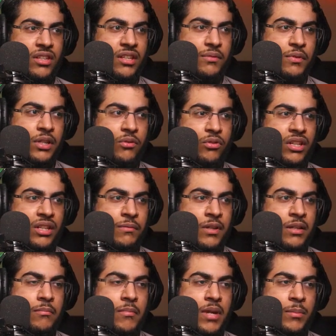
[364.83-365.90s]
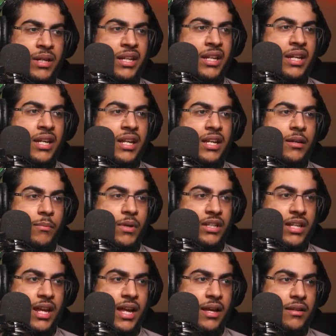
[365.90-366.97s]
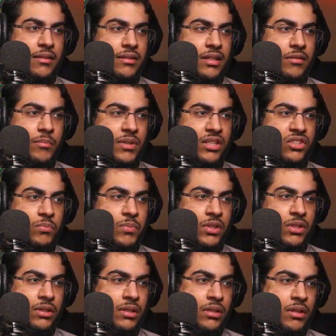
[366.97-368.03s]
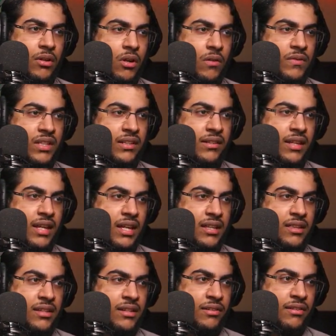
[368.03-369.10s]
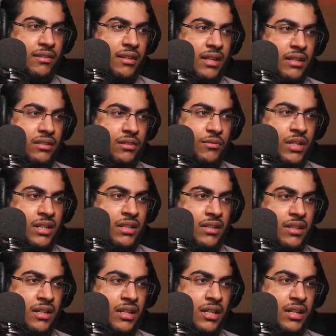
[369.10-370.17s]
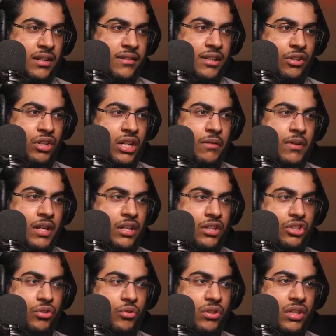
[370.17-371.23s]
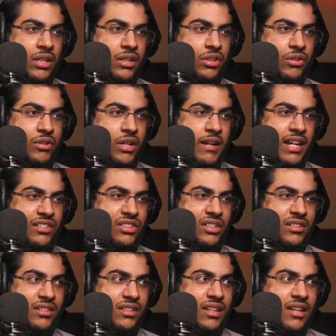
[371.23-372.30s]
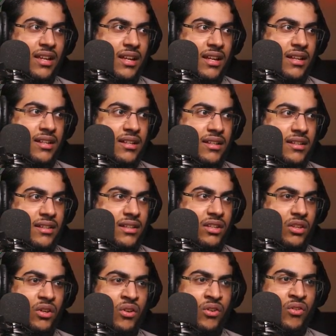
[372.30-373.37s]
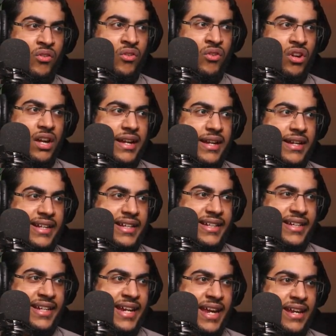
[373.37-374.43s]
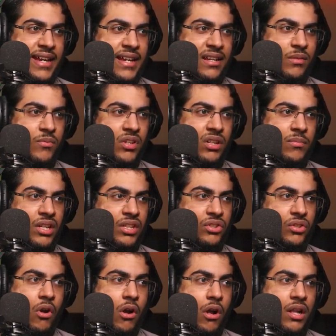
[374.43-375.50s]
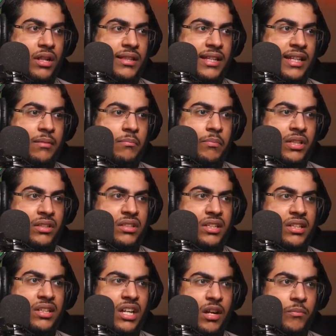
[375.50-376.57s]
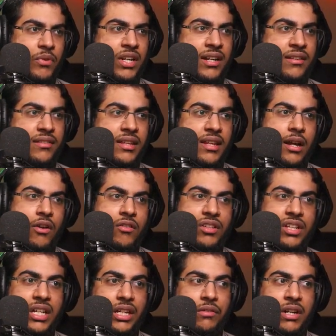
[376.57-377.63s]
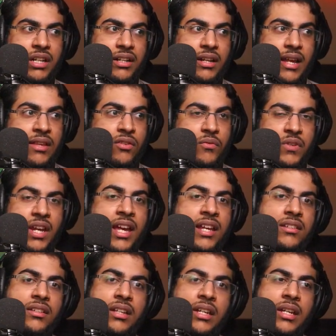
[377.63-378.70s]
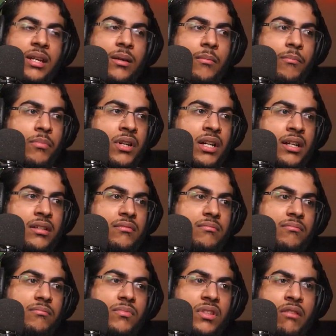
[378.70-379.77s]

it's this one or this one maybe, but yeah, there are multiple of these, and there's another one. It's a unique one. It shoots in 2 directions. So yeah, that is pretty much all the building components. They are not integrated as of yet, but